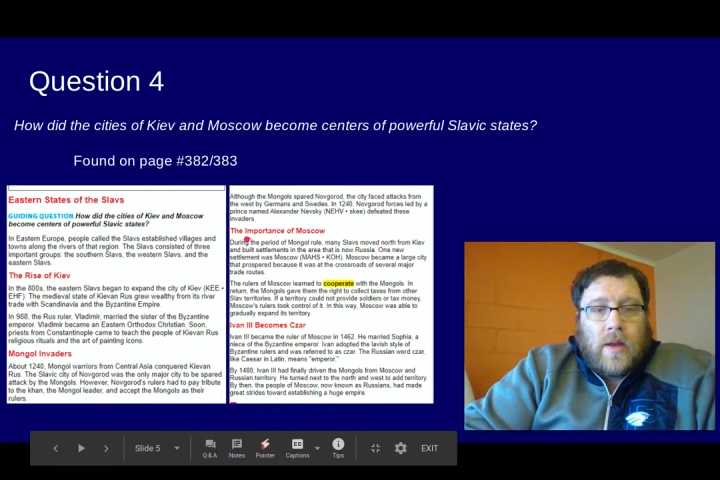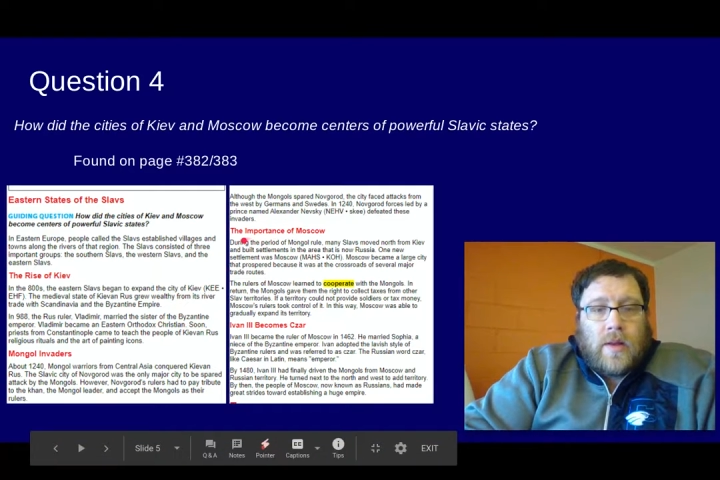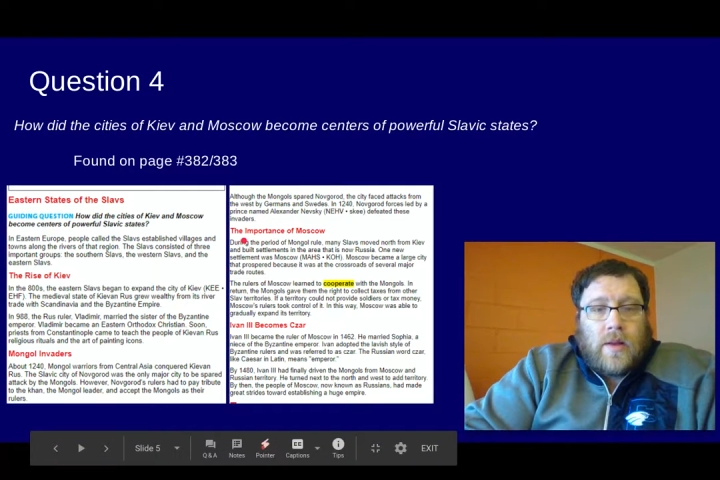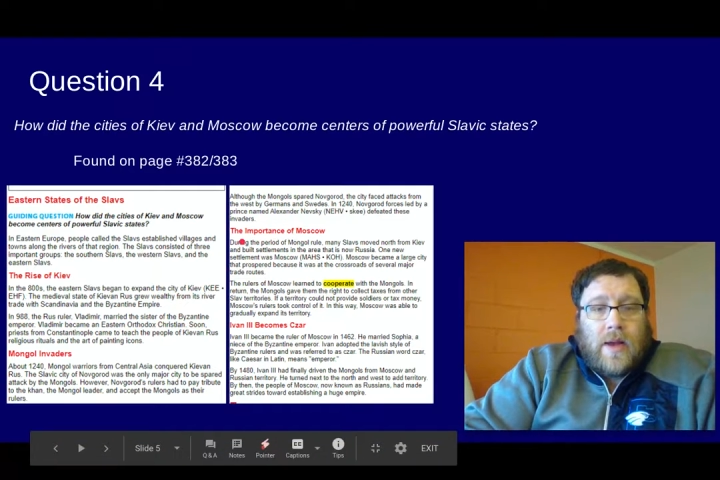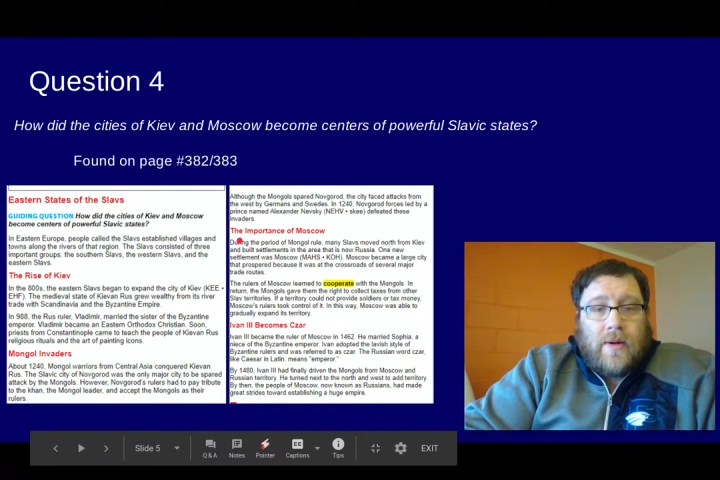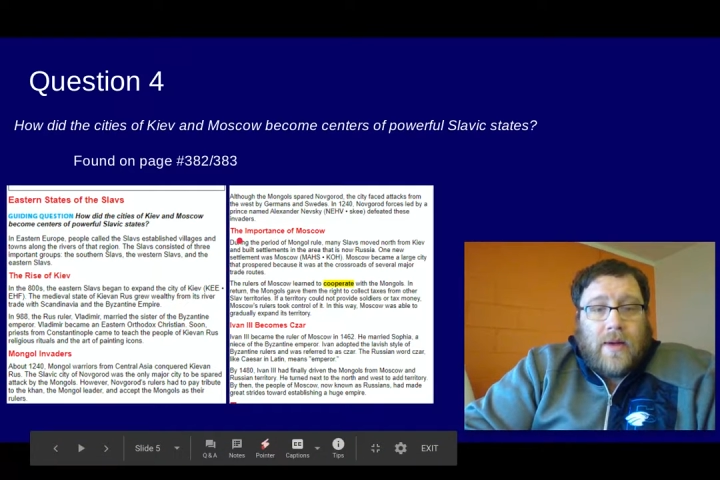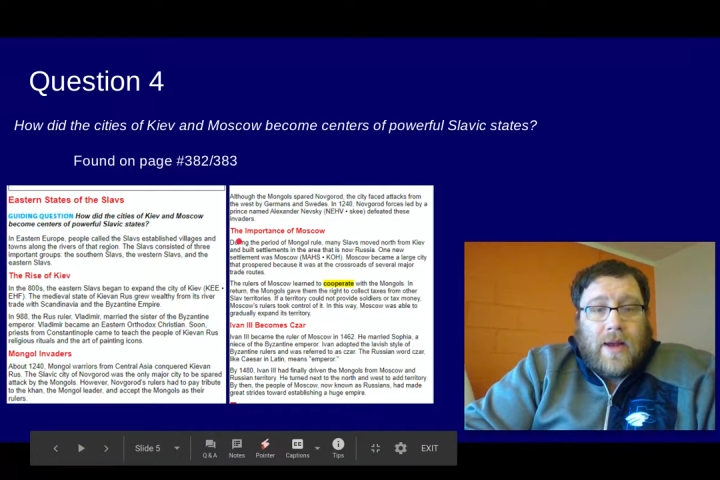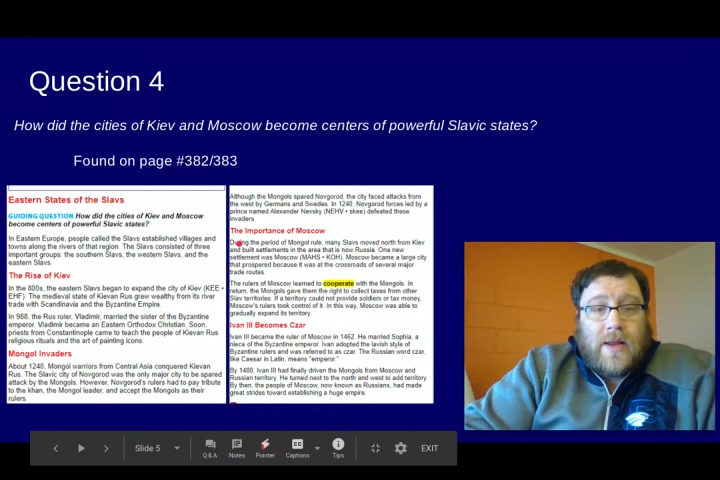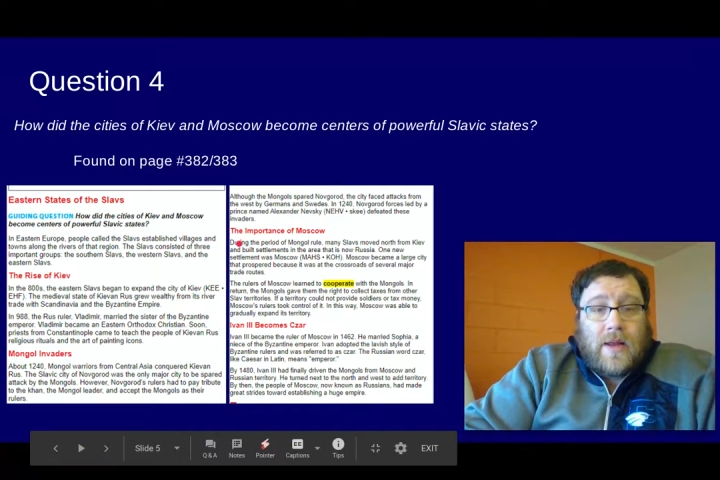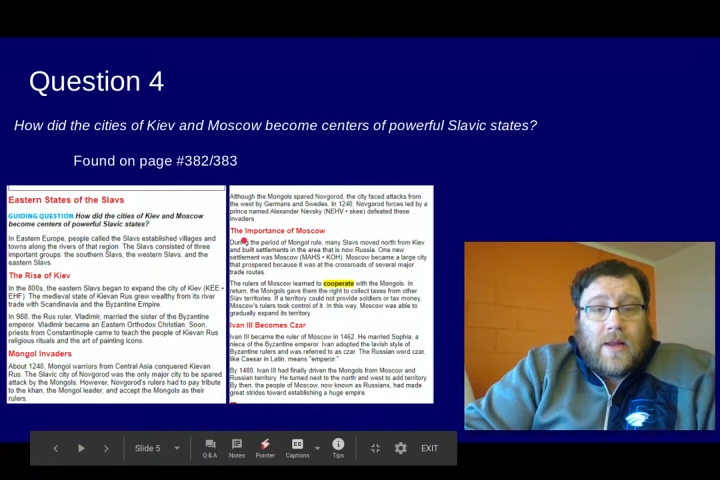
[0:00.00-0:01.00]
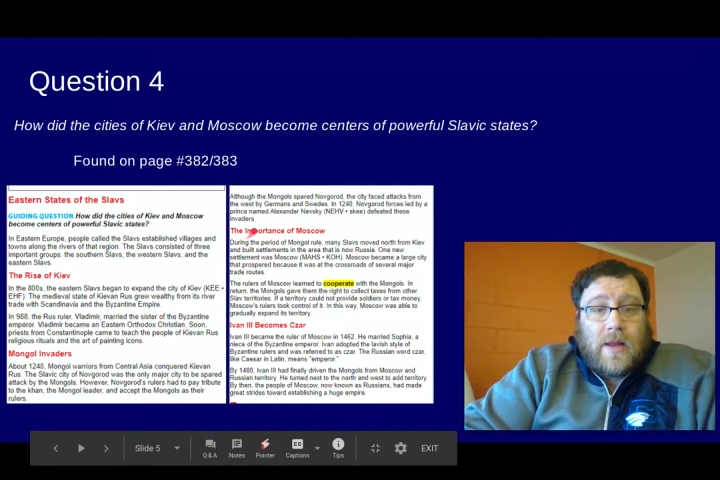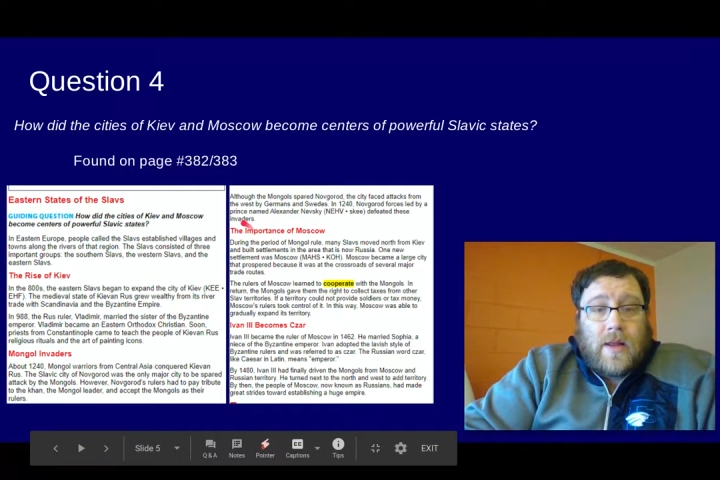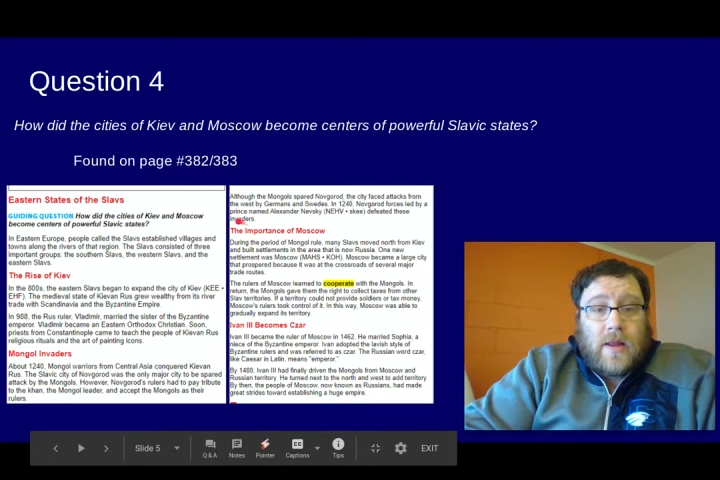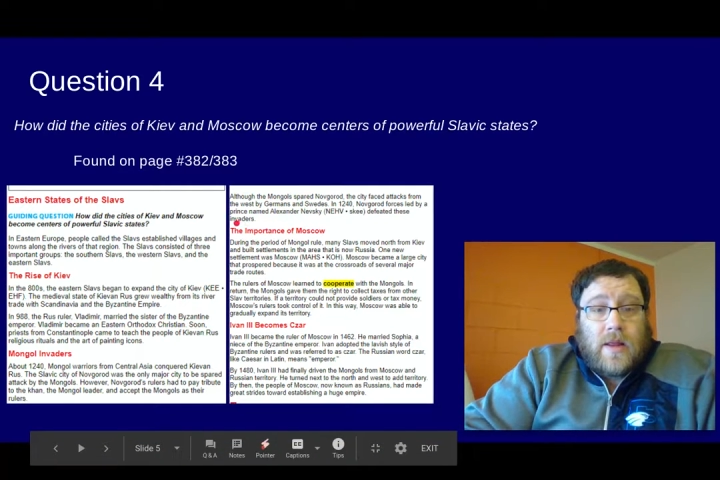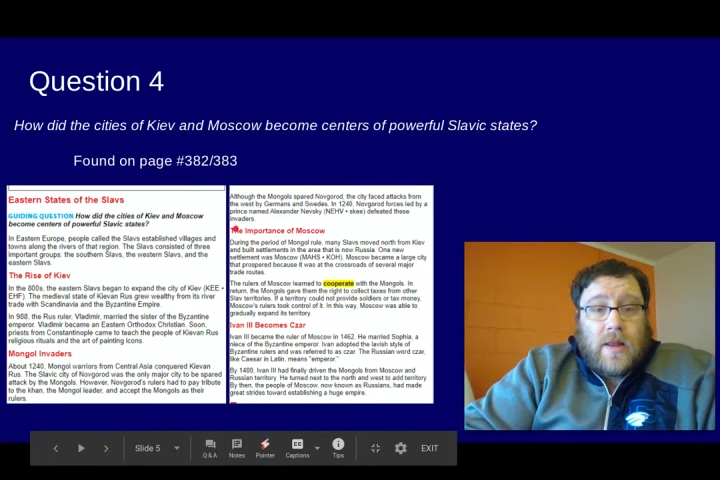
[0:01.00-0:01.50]

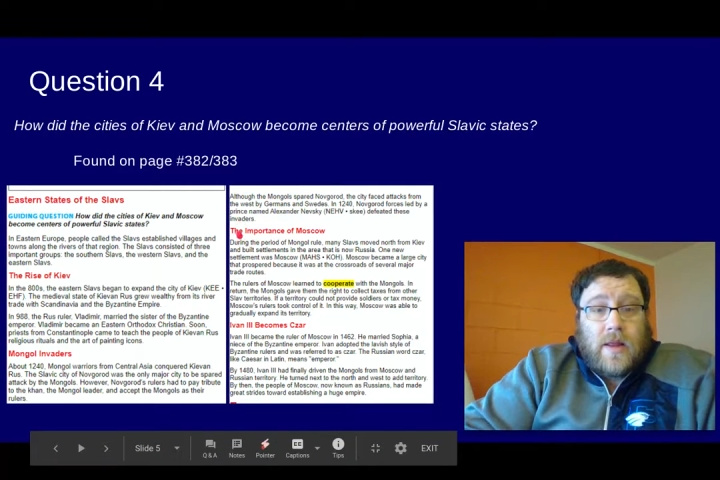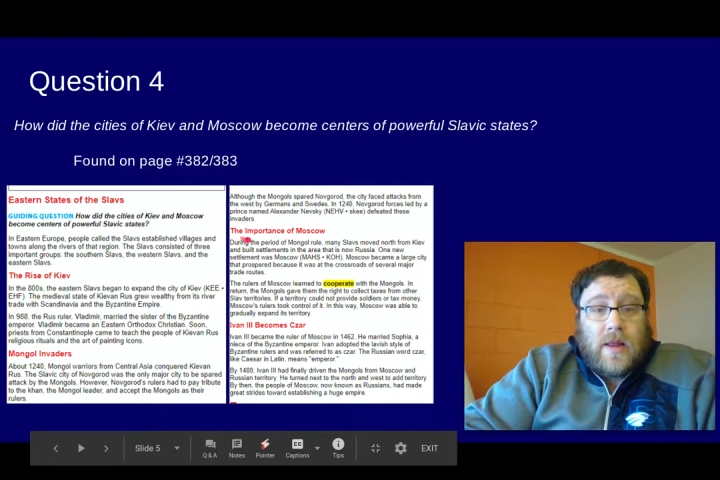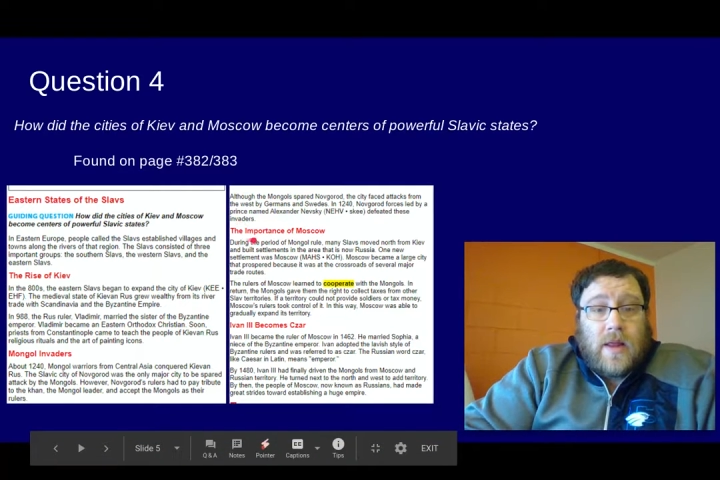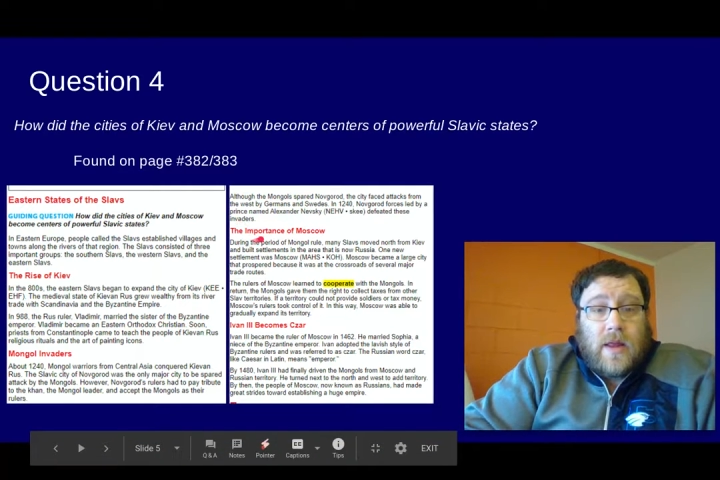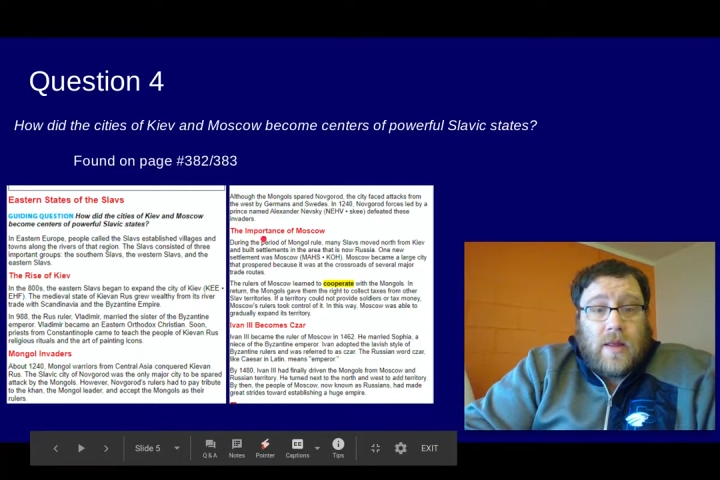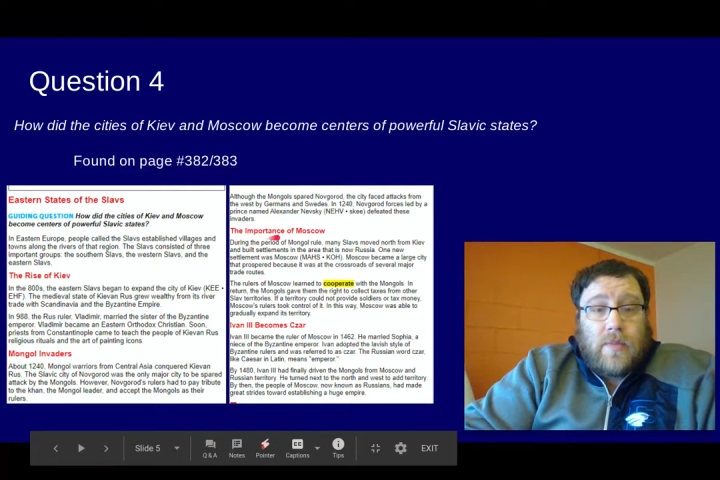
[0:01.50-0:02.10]
During this